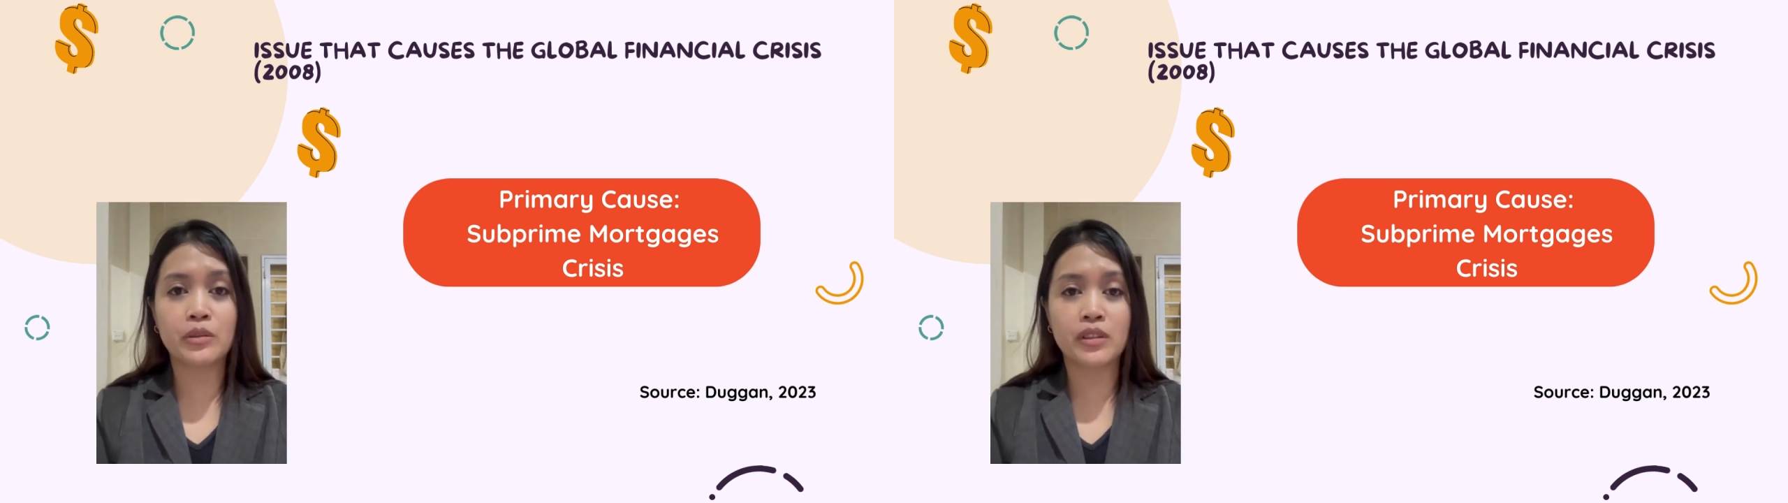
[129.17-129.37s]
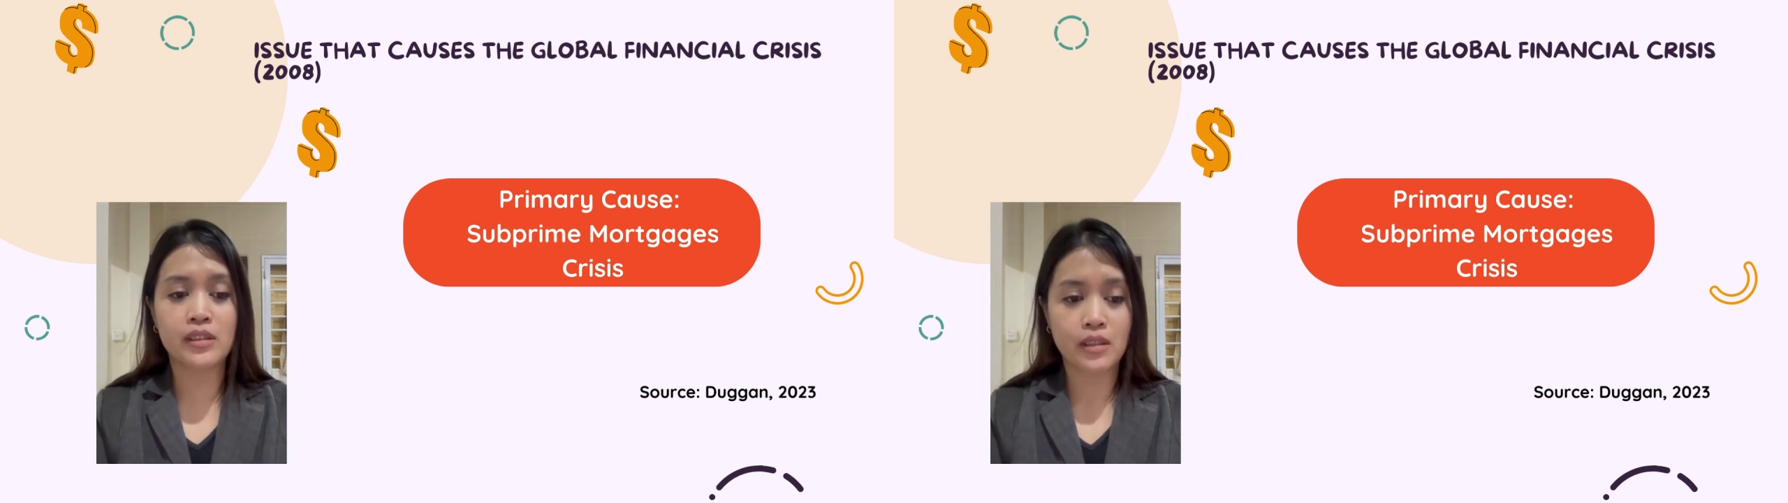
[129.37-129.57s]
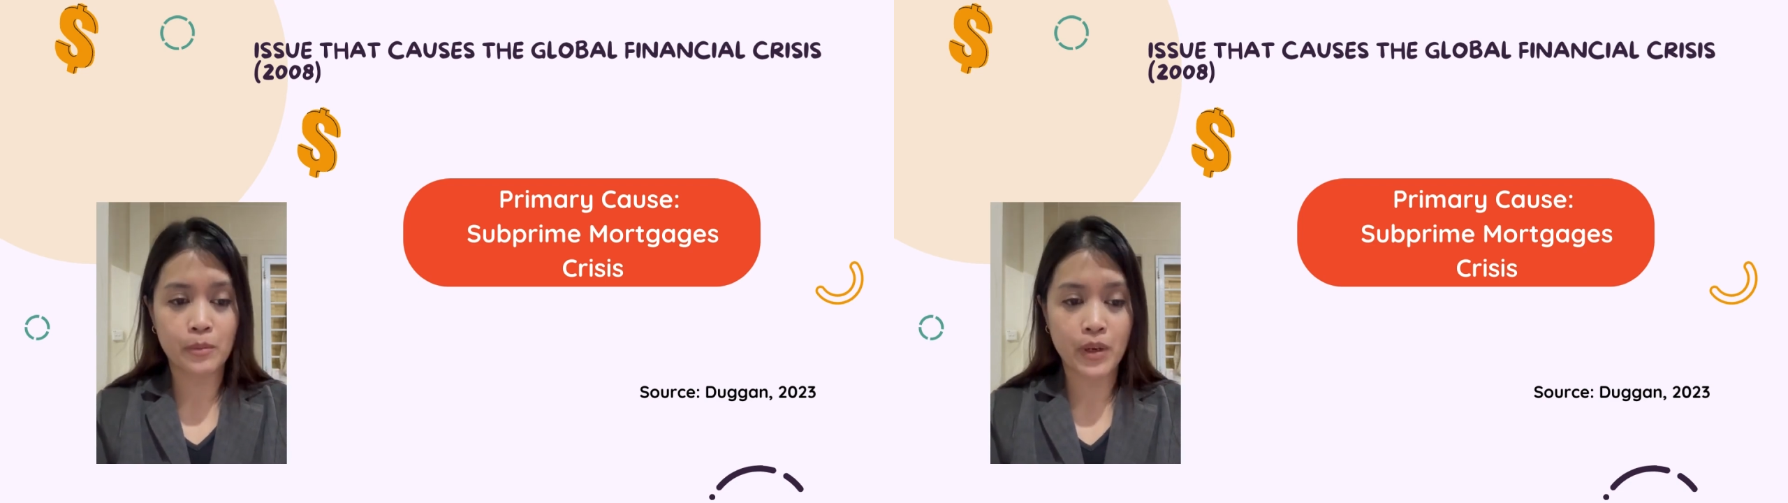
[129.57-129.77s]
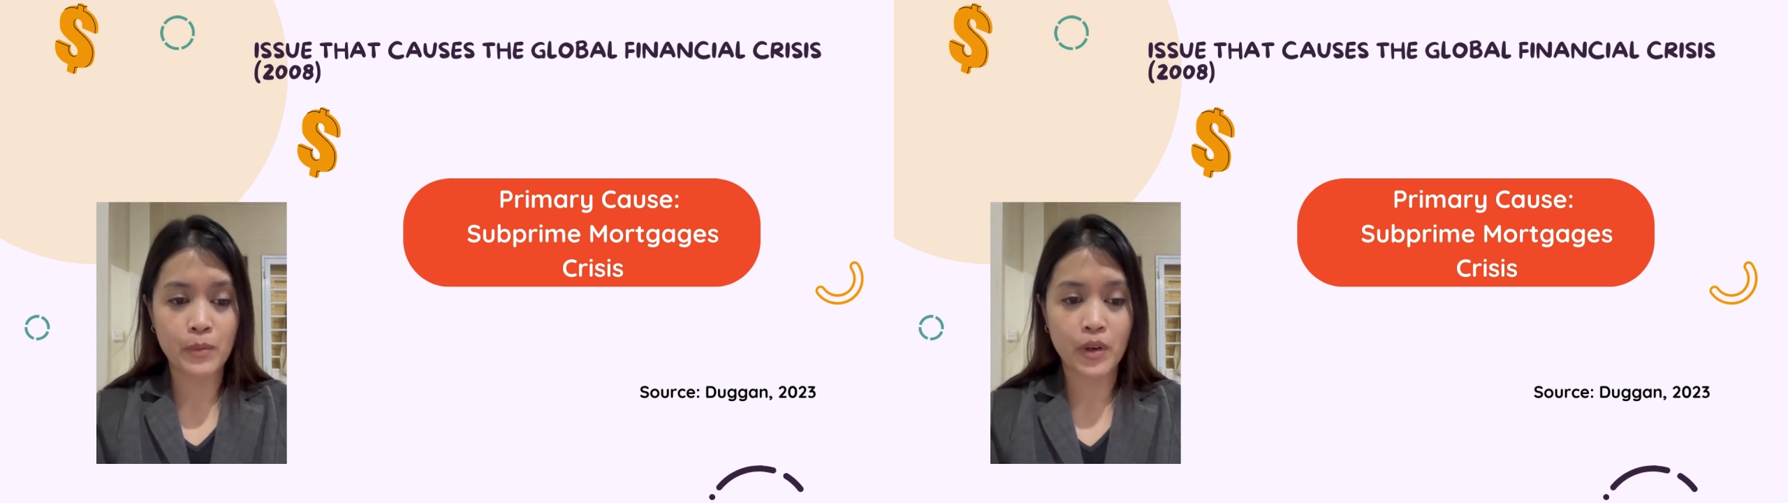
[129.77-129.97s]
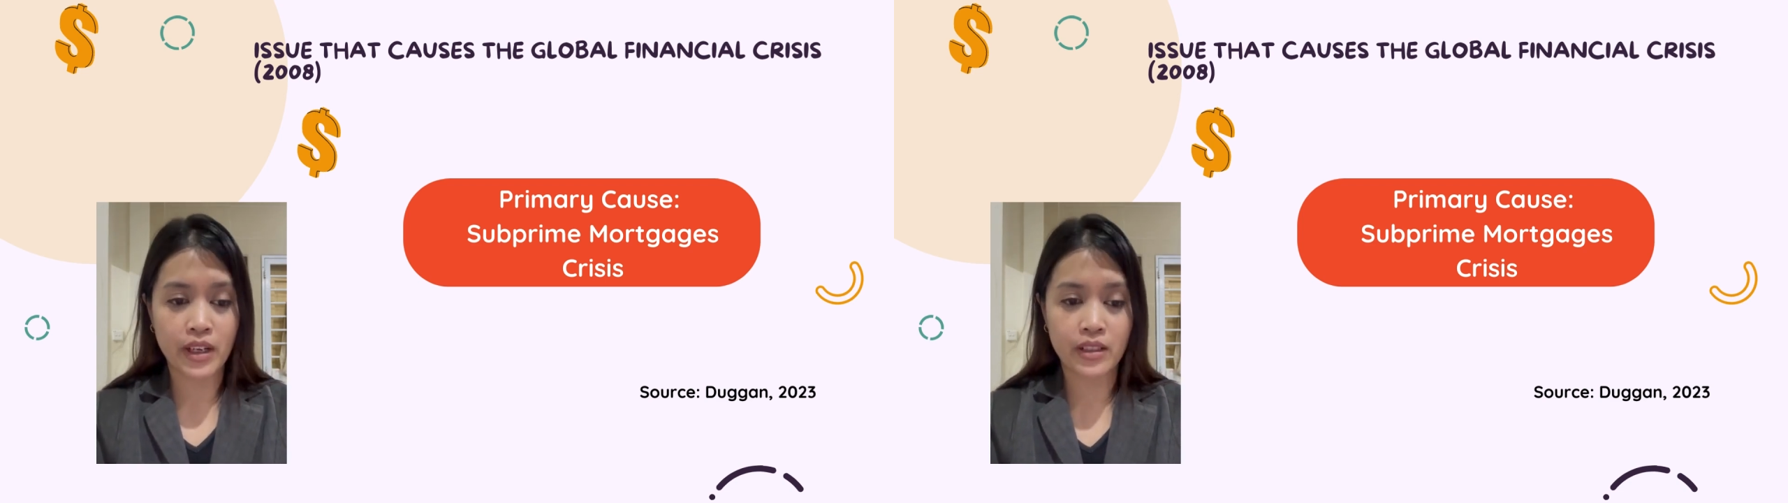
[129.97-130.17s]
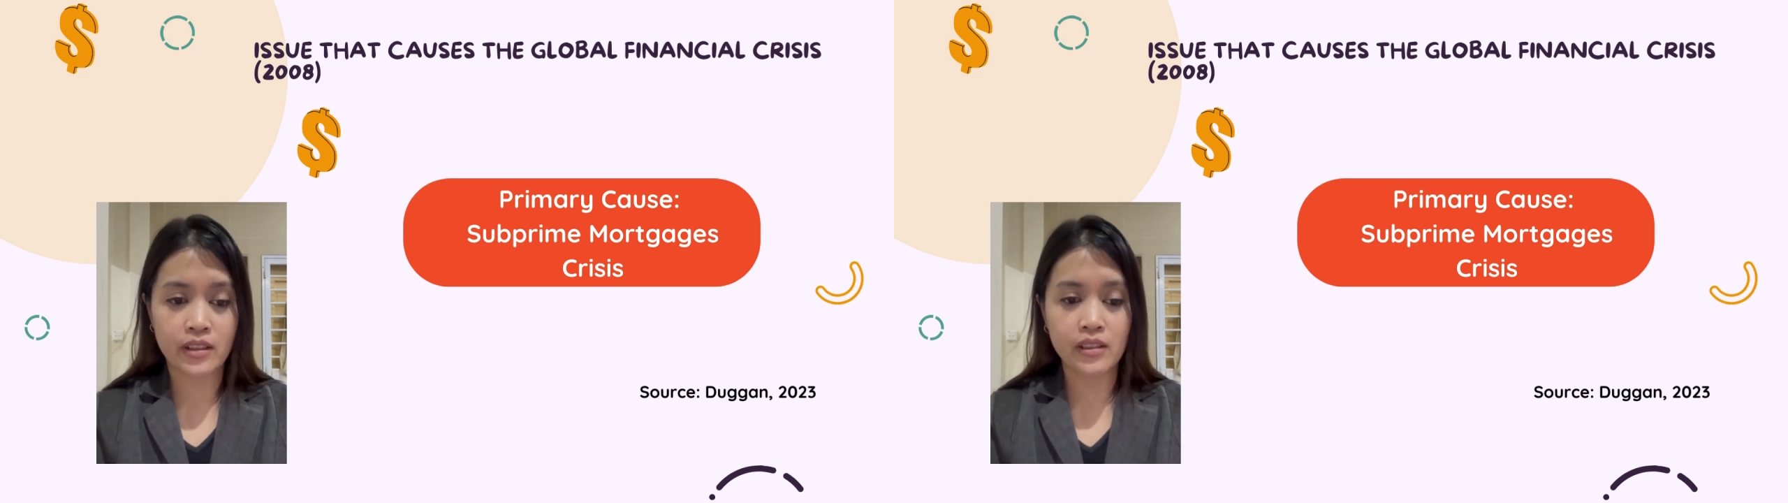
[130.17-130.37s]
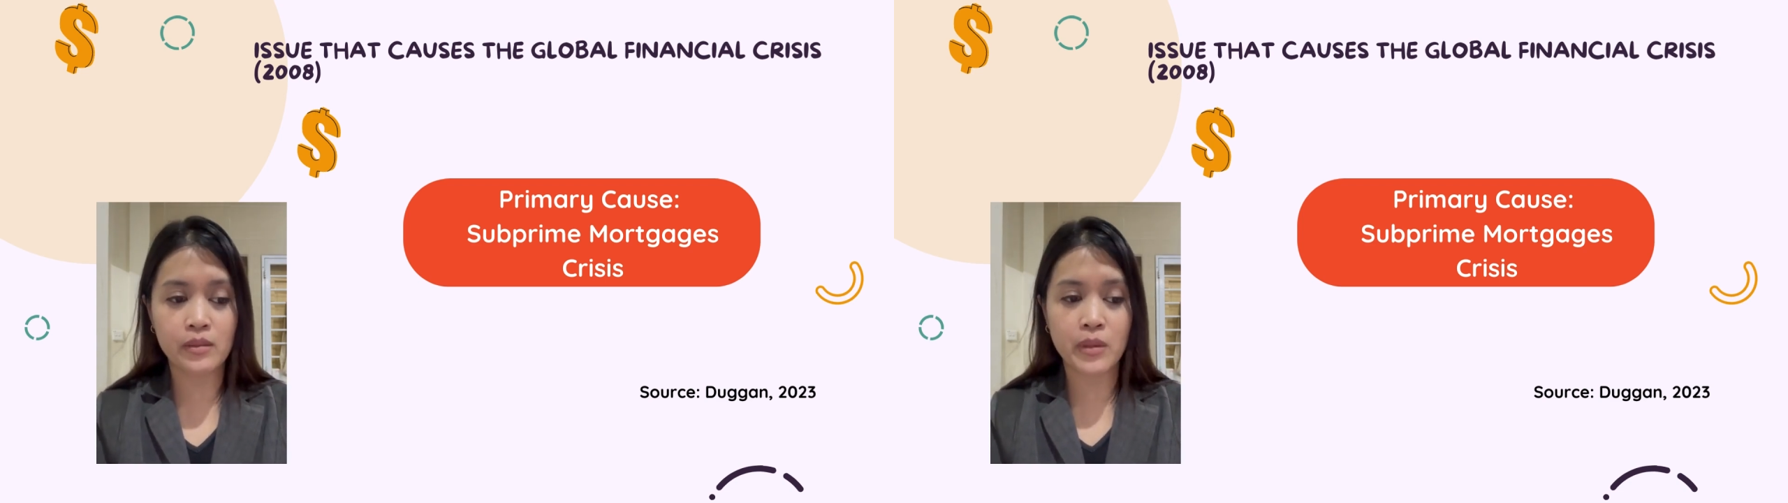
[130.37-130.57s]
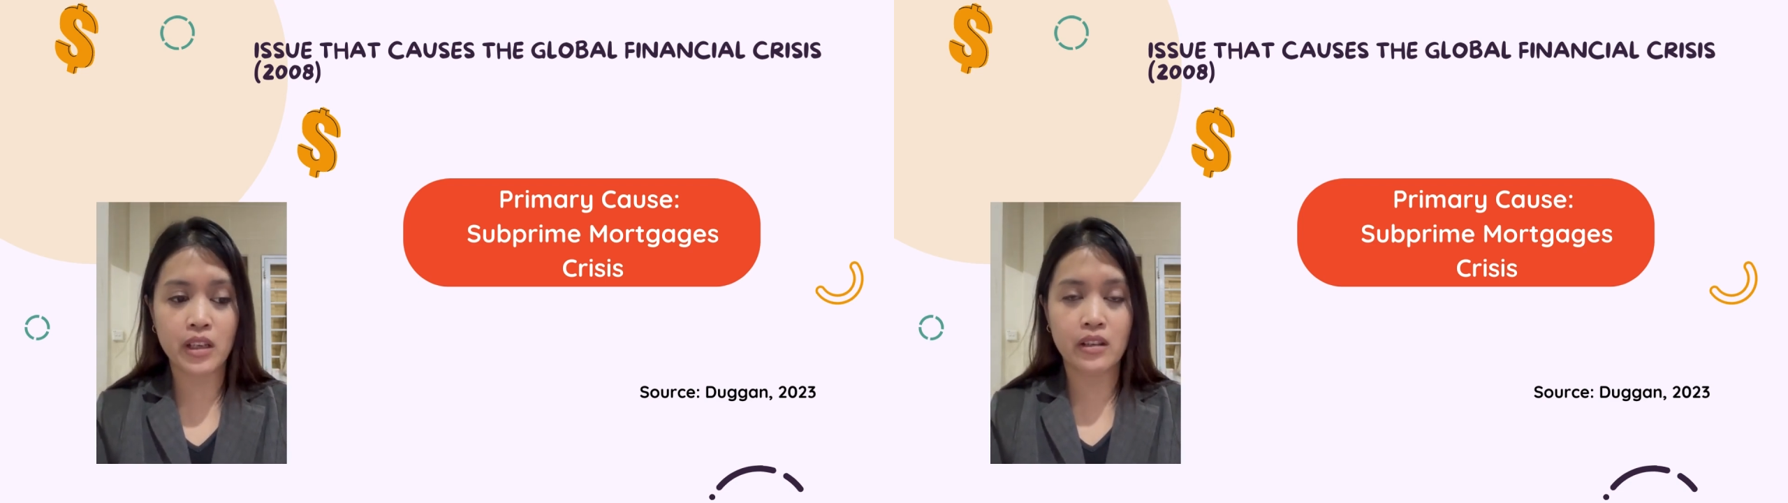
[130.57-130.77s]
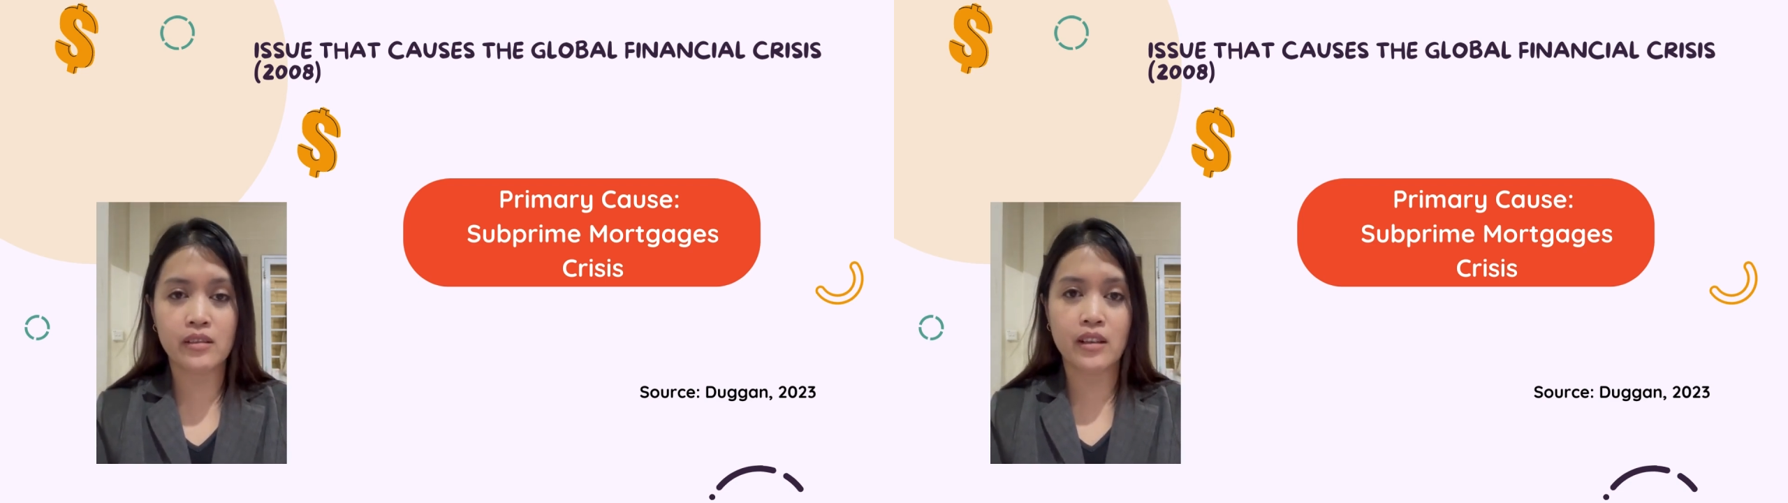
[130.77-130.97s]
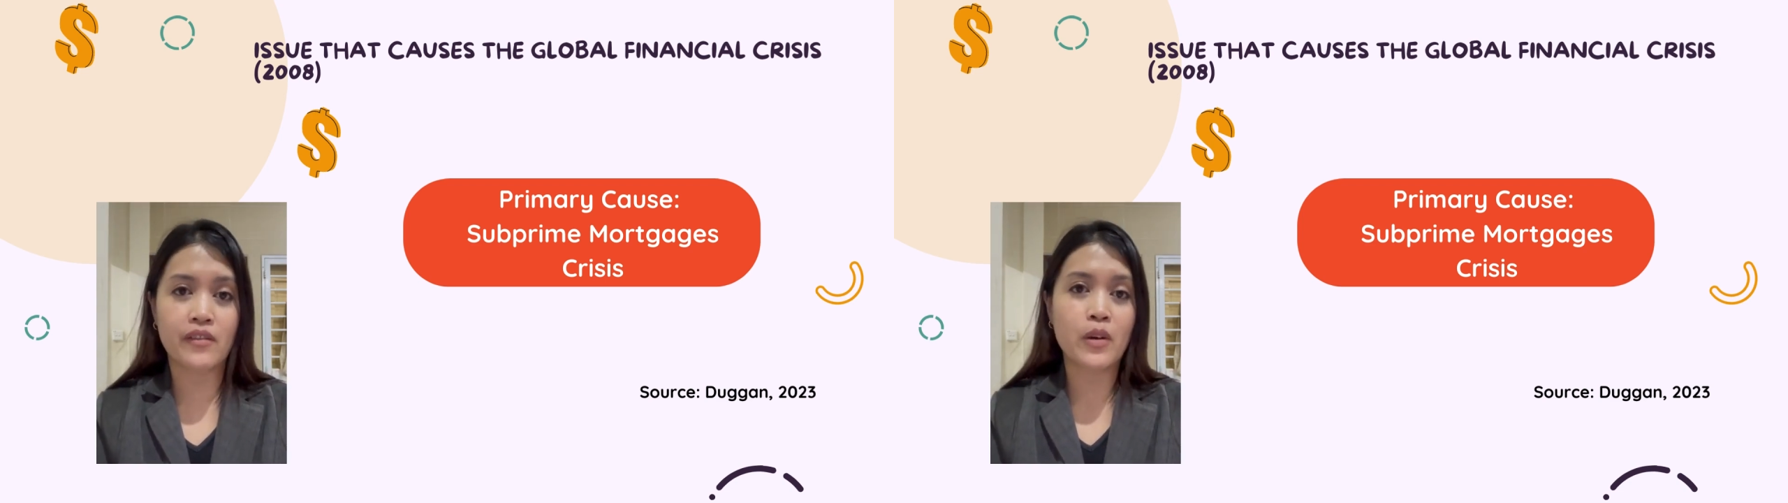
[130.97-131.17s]
took the subprime mortgages
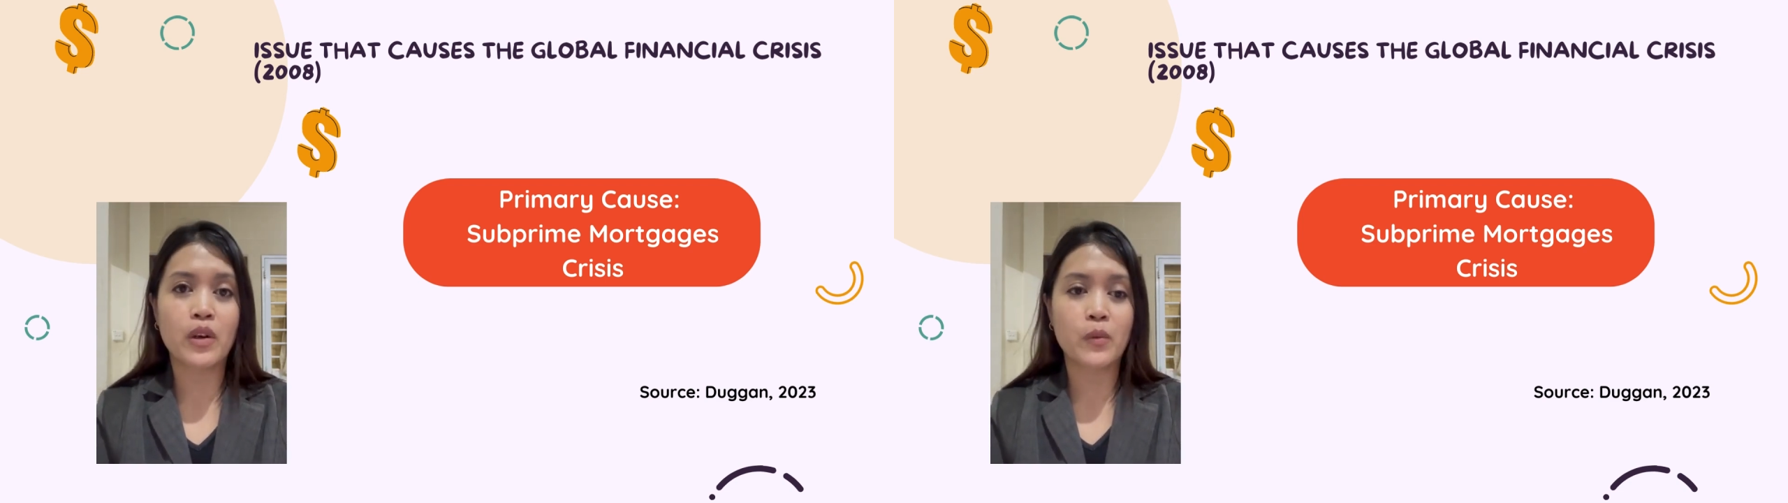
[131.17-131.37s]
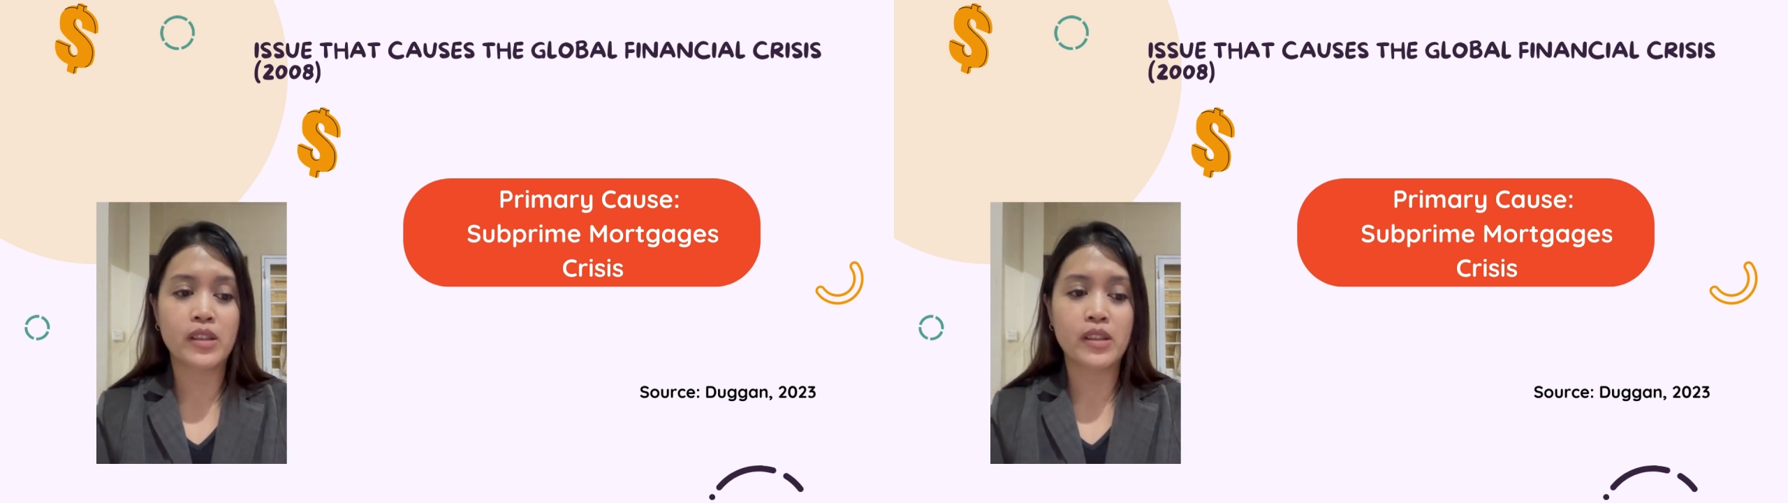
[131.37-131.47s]
because everyone